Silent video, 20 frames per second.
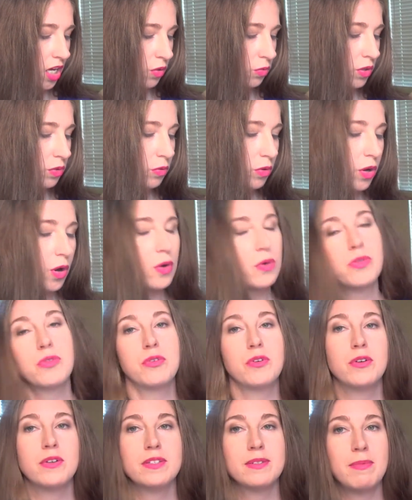We will go
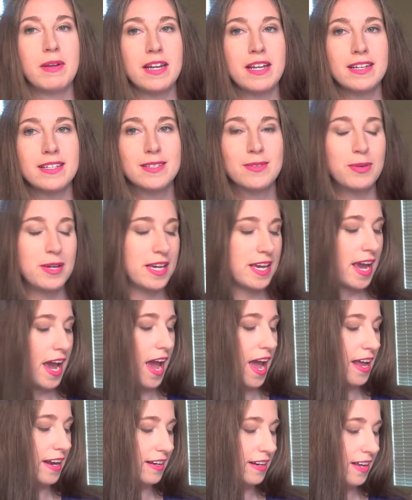through as many as we
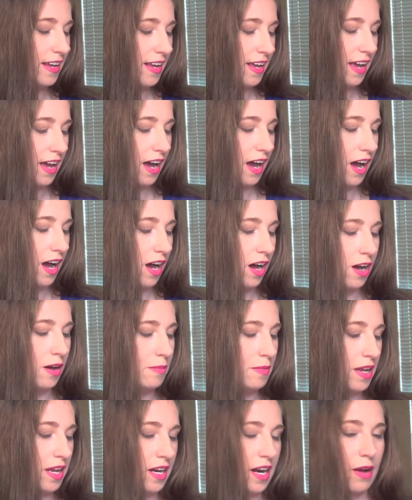can,
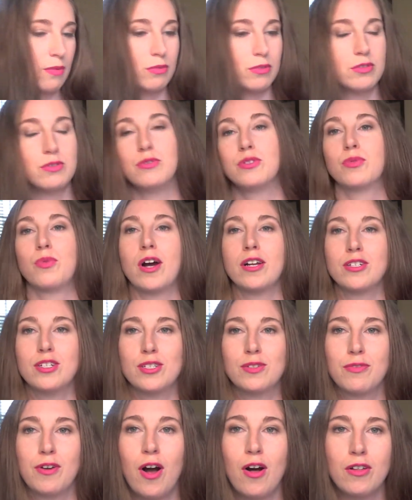and I will do
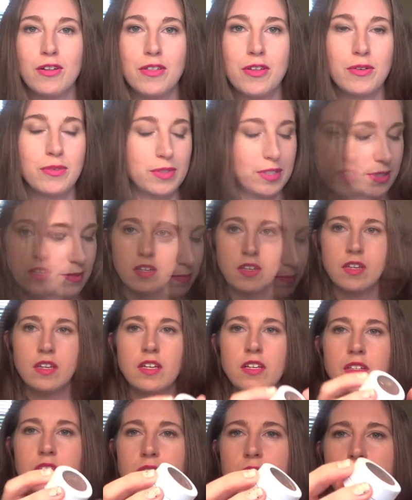swatches for all of those.
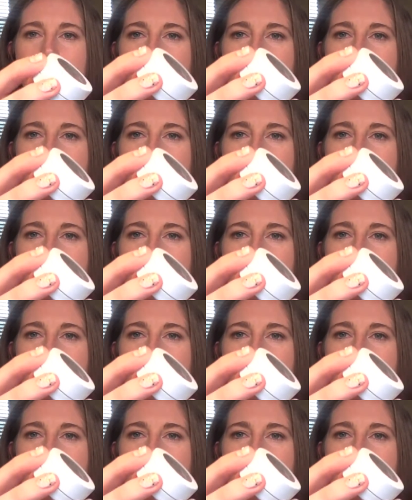So